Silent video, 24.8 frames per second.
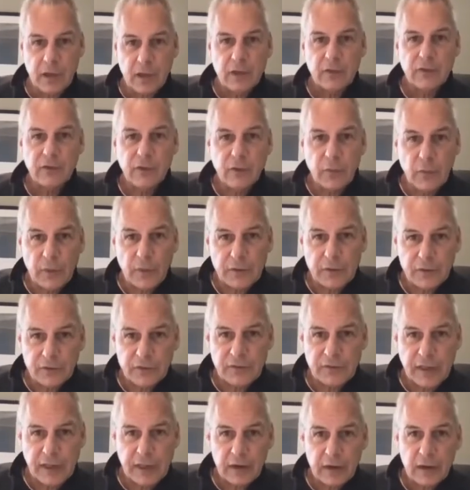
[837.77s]
Do you
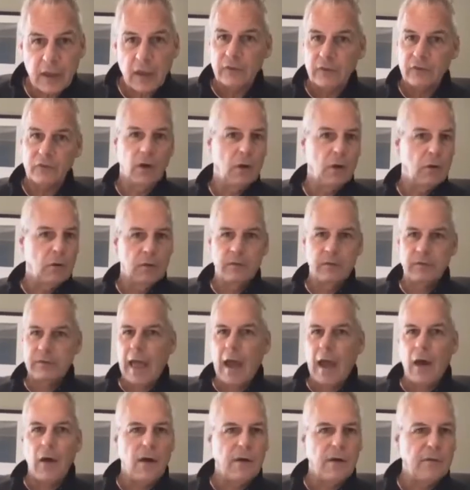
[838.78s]
understand? So
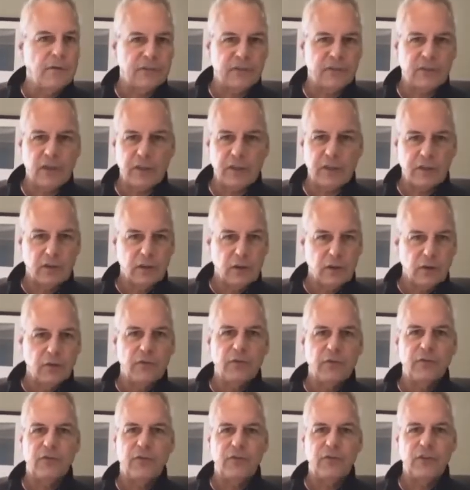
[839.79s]
now all of a sudden
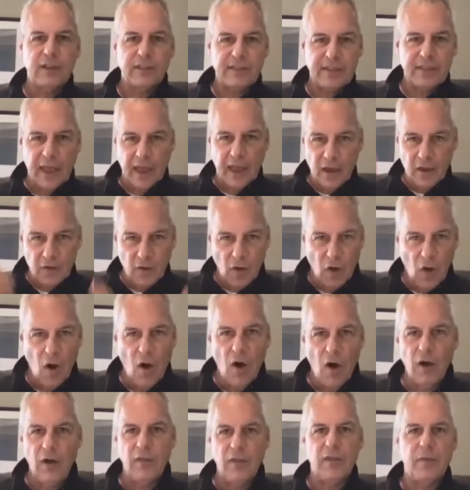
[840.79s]
you've shut down
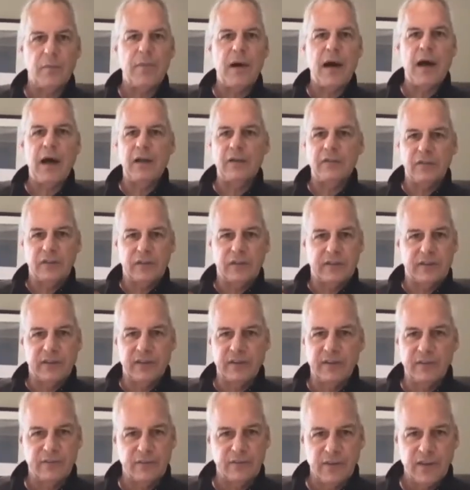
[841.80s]
all of the
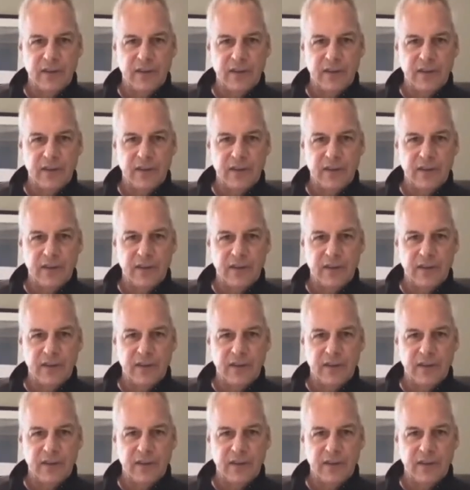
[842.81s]
positive,